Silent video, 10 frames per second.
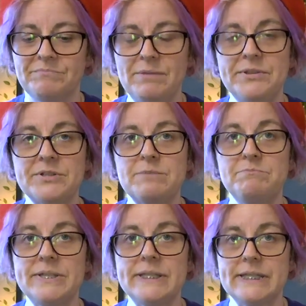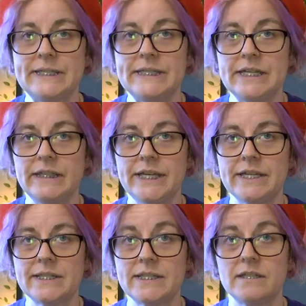Maybe there's some business
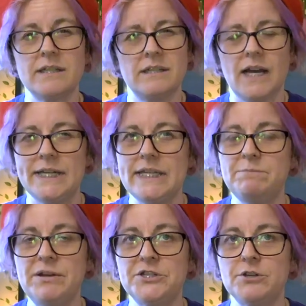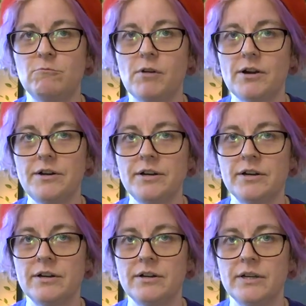dealings. I did mention
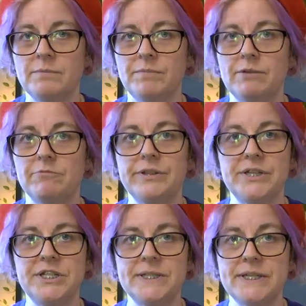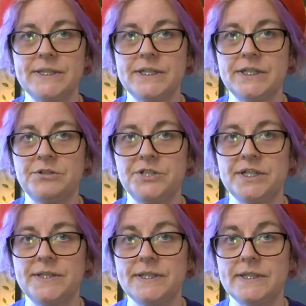work, but religious
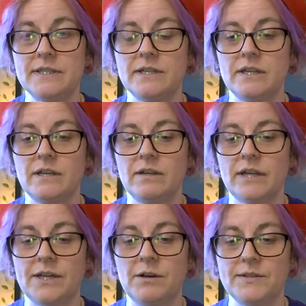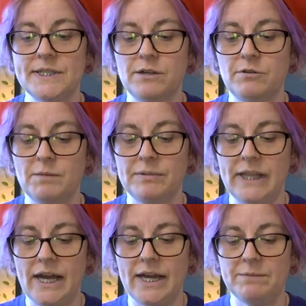institutions, can also
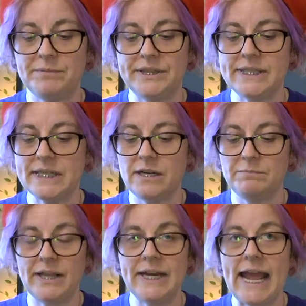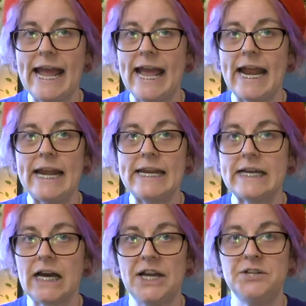apply, but this can apply to any
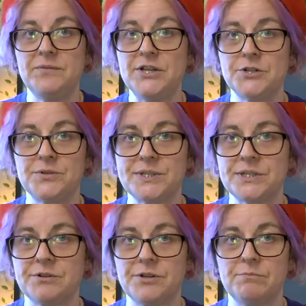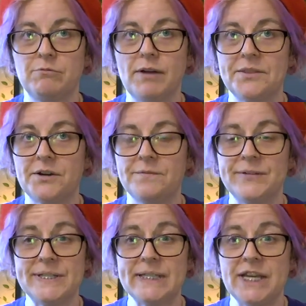kind of interest group, whether if
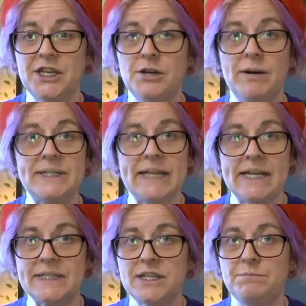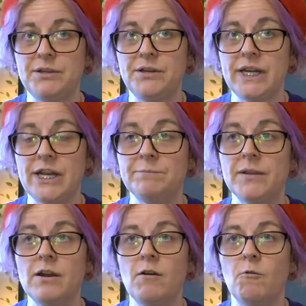it's like, you know, a dance community
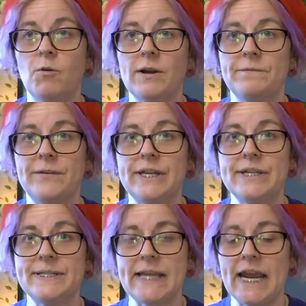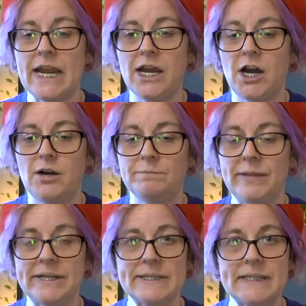or if it is a um,
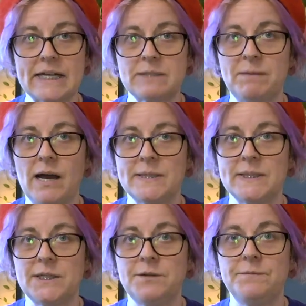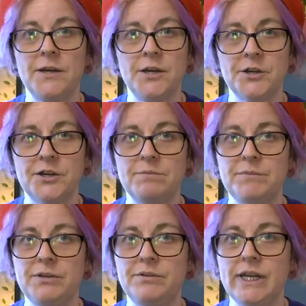like a sex positive
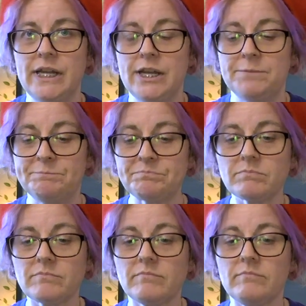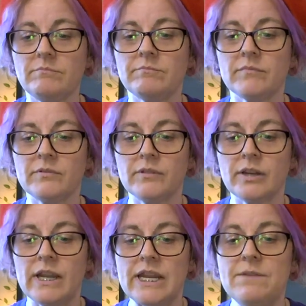community.
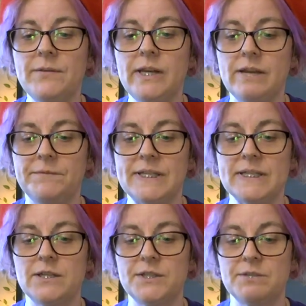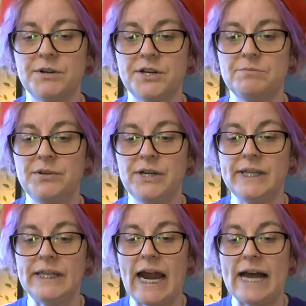Even if this is also a community
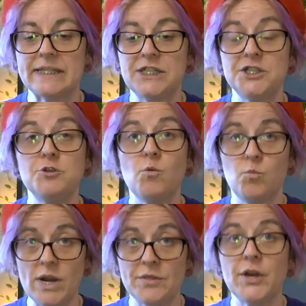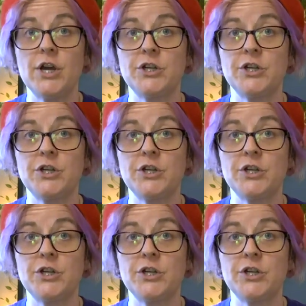that has to do with